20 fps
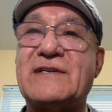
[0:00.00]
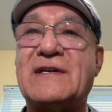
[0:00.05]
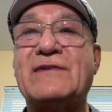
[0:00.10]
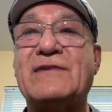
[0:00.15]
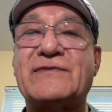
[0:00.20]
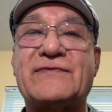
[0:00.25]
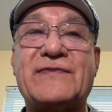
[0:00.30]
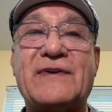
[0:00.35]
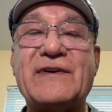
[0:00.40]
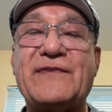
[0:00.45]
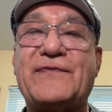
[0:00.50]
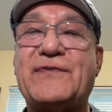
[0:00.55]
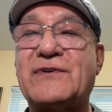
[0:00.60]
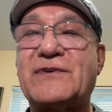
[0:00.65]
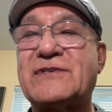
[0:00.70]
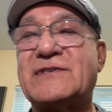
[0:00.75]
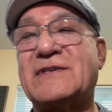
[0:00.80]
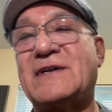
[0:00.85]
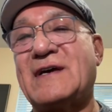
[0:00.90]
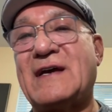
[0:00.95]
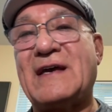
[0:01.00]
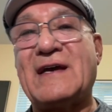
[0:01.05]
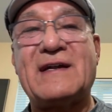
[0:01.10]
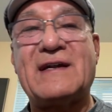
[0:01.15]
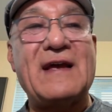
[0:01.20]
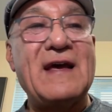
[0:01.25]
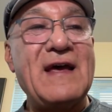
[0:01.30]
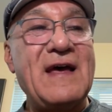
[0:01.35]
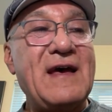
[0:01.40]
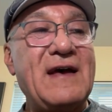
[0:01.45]
And I was very fortunate. I
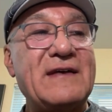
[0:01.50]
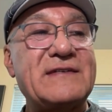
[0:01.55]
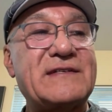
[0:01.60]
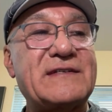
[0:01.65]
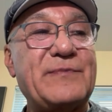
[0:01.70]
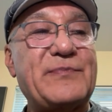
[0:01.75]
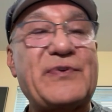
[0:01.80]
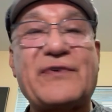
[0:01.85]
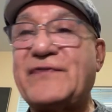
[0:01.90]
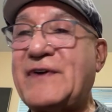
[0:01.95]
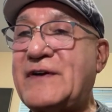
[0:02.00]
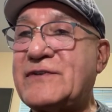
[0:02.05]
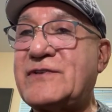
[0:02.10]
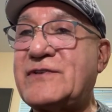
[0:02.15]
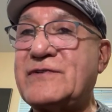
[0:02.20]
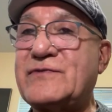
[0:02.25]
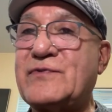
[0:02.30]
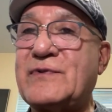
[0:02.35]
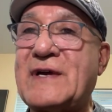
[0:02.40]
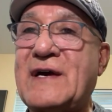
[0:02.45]
had some professors